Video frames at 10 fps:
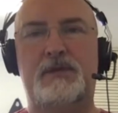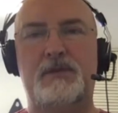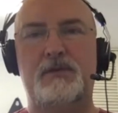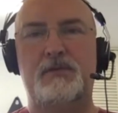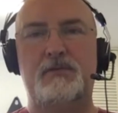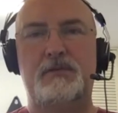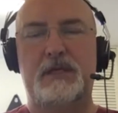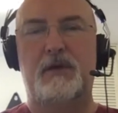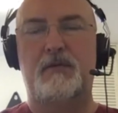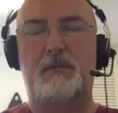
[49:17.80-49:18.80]
to
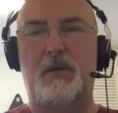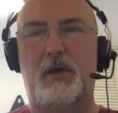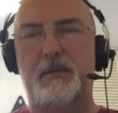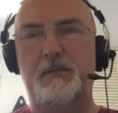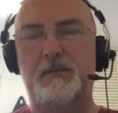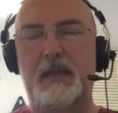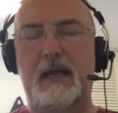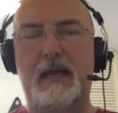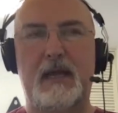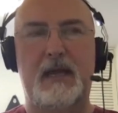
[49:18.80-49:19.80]
solve a problem,
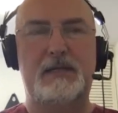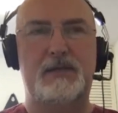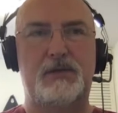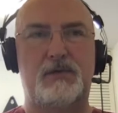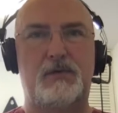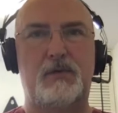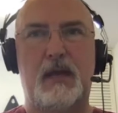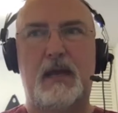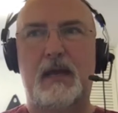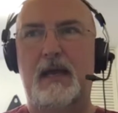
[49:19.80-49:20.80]
uh, to
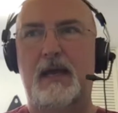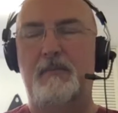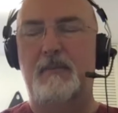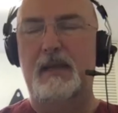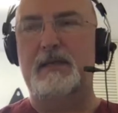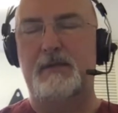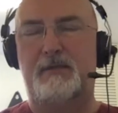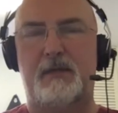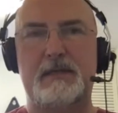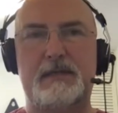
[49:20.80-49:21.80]
uh, make a
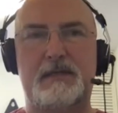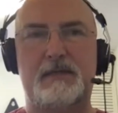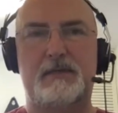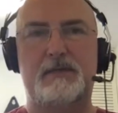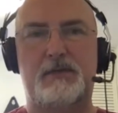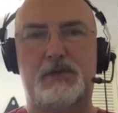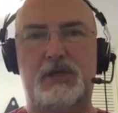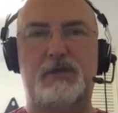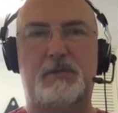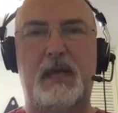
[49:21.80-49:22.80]
difference to
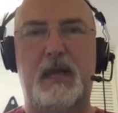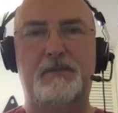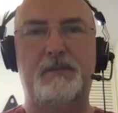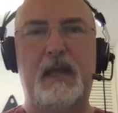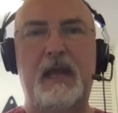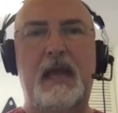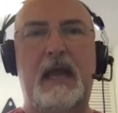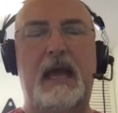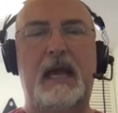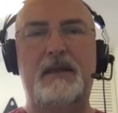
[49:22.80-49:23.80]
change a pain.
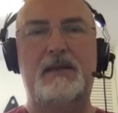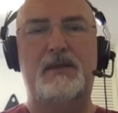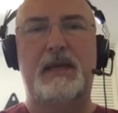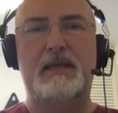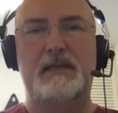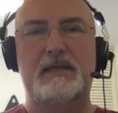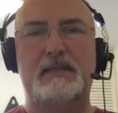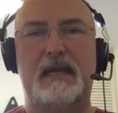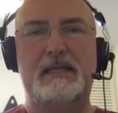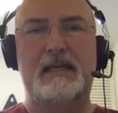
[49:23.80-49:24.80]
And the way it
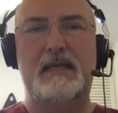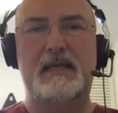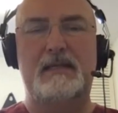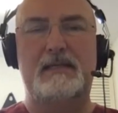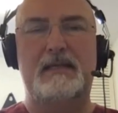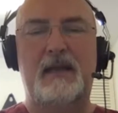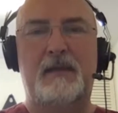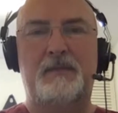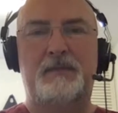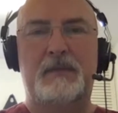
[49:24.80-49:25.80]
does that is
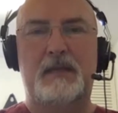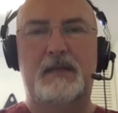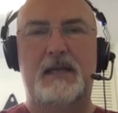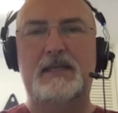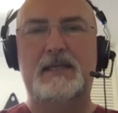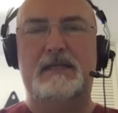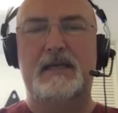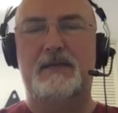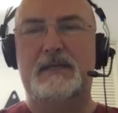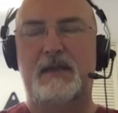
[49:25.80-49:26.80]
the laser
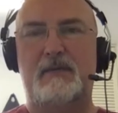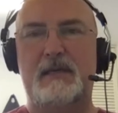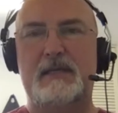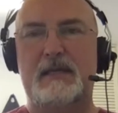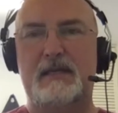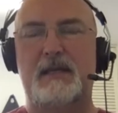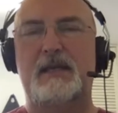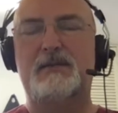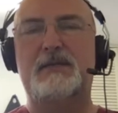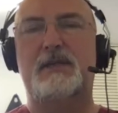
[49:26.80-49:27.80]
itself, as I already said, the
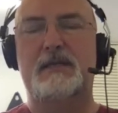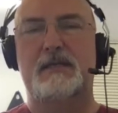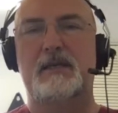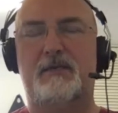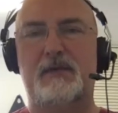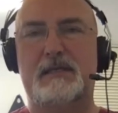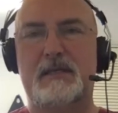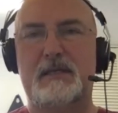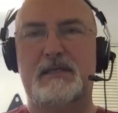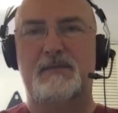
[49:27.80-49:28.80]
laser is just a delivery
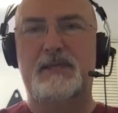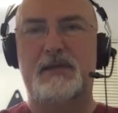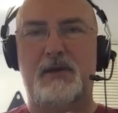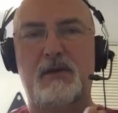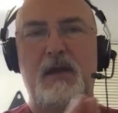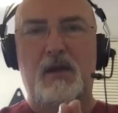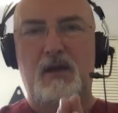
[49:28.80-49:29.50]
system. So